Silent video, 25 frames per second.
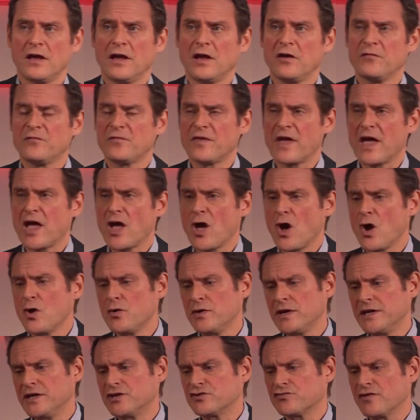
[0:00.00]
If they're
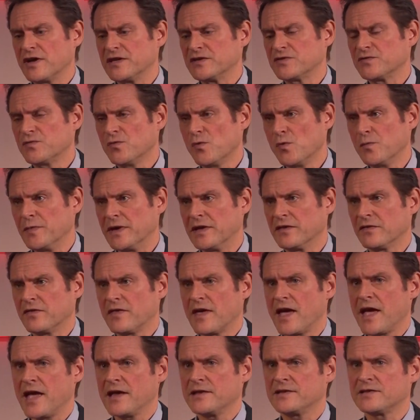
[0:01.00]
only transforming
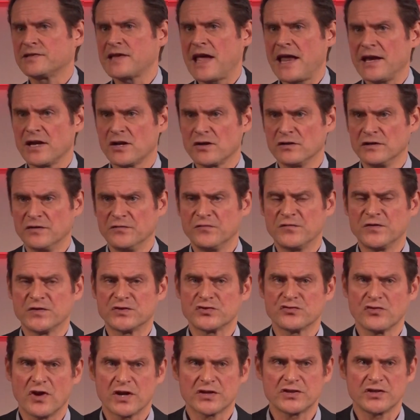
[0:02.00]
their technical
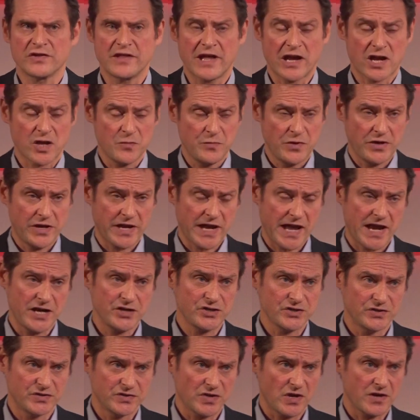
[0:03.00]
infrastructure, their
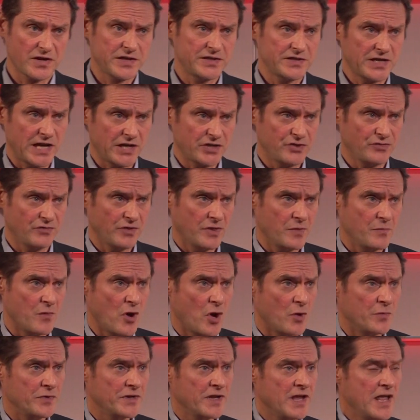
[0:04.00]
communications architecture at the
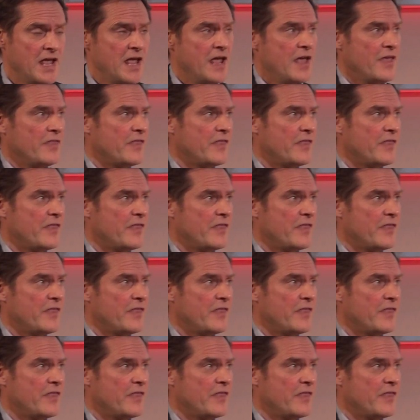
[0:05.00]
moment,